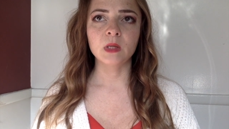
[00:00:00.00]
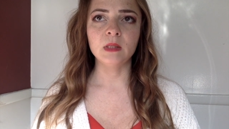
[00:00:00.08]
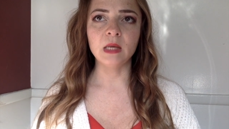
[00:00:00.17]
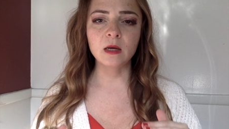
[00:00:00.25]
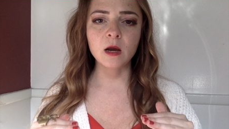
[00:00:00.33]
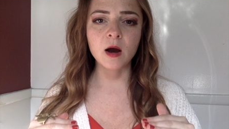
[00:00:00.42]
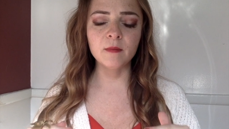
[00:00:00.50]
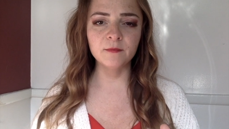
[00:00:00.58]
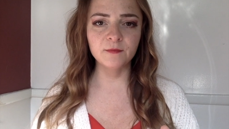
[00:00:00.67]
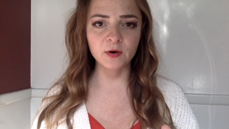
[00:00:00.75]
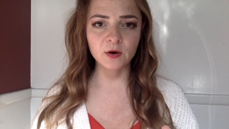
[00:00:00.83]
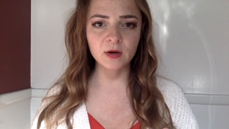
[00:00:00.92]
the
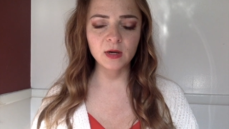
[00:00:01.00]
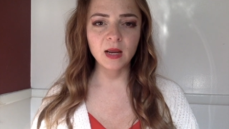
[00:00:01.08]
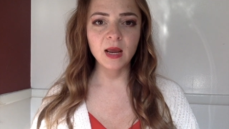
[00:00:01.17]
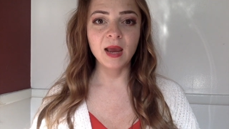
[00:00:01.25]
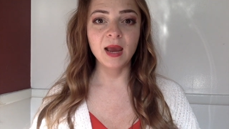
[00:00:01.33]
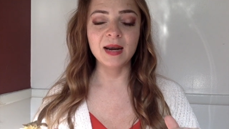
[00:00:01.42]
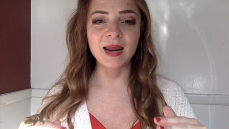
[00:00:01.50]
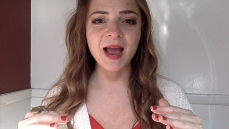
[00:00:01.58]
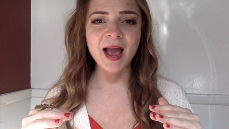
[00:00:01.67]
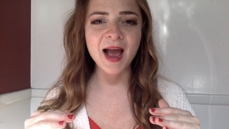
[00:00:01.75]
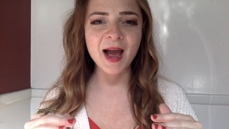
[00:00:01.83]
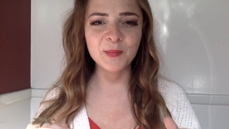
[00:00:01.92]
comfort and
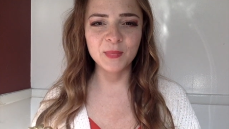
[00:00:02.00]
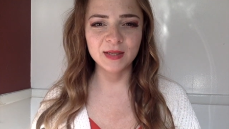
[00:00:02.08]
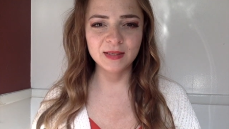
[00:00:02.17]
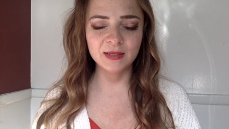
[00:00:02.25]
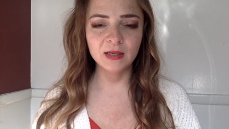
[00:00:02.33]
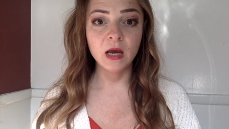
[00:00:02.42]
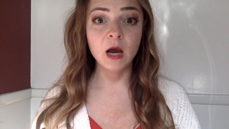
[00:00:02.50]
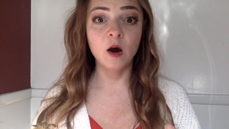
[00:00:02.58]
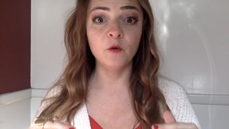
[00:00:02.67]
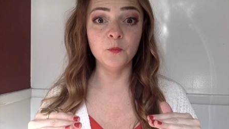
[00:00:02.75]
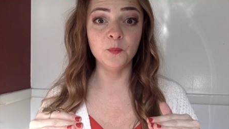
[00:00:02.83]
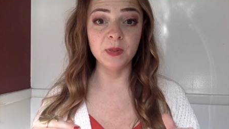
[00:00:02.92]
habit
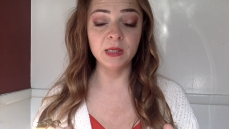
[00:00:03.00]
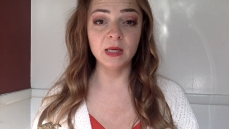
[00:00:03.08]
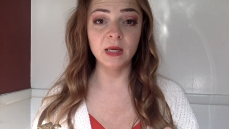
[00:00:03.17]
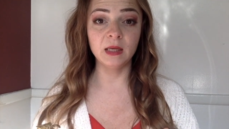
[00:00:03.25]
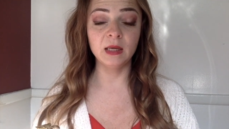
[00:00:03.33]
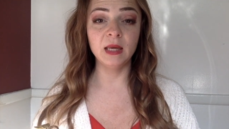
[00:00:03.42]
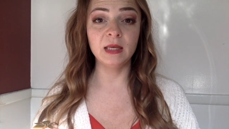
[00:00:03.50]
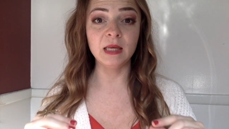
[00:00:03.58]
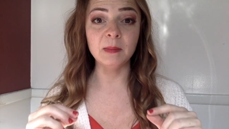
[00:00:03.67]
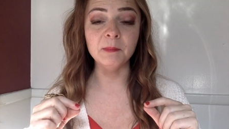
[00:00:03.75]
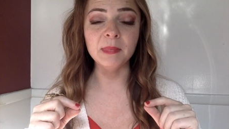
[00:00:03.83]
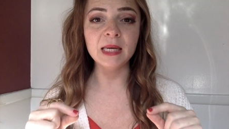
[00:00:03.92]
of being in
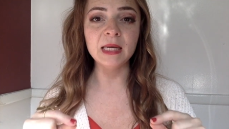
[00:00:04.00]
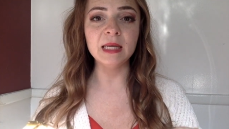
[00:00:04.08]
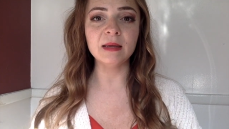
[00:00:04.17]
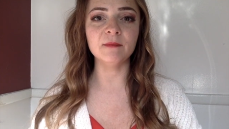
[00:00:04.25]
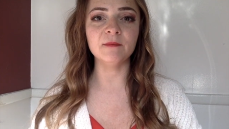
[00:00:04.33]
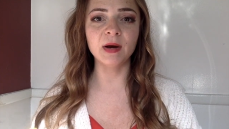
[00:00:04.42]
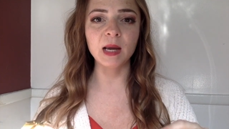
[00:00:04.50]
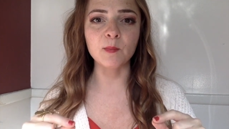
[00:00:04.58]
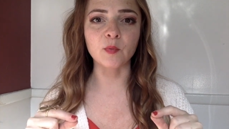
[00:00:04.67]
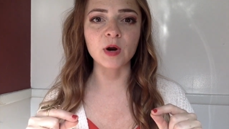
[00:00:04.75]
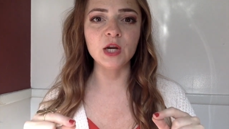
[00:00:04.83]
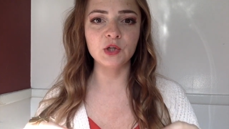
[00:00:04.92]
a medium
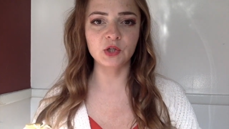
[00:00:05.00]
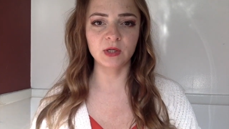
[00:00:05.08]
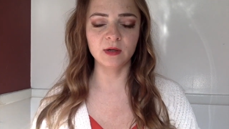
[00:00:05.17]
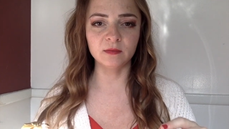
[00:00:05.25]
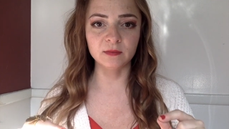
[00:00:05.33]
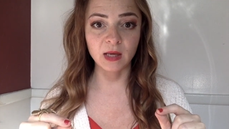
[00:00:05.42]
vibration of